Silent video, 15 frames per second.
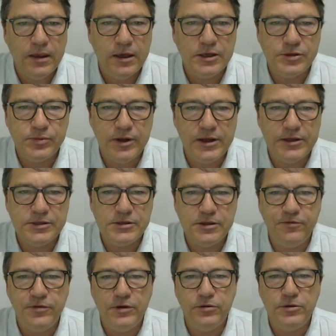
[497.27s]
as well as the
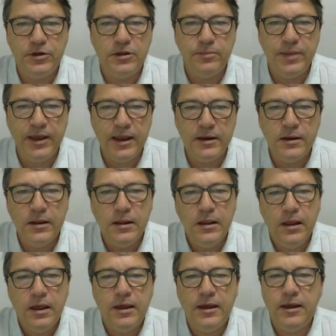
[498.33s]
field and the band.
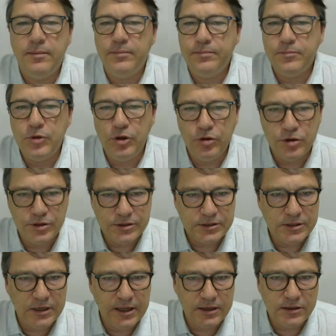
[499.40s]
You can
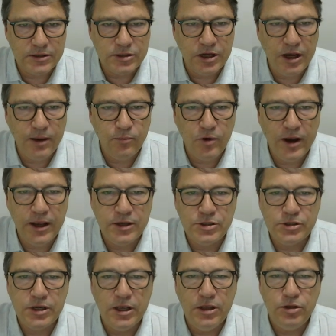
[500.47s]
select the time
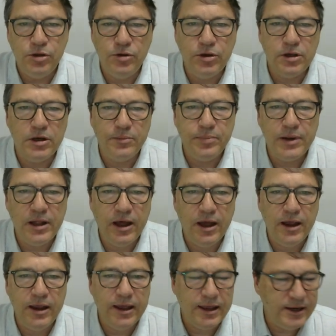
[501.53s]
range. You can
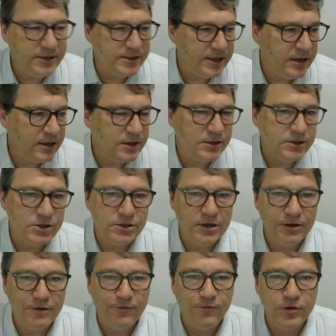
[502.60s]
apply a data
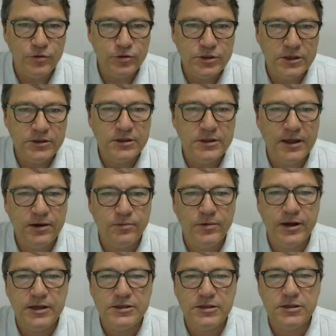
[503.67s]
conditioning filter to that
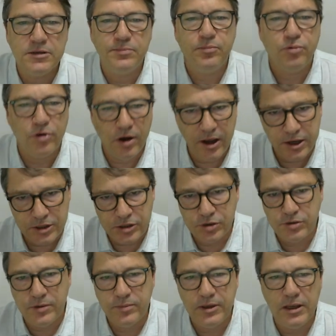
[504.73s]
raster prior
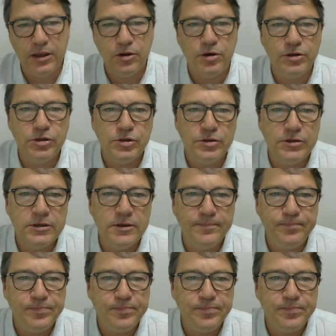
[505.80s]
to it being contoured.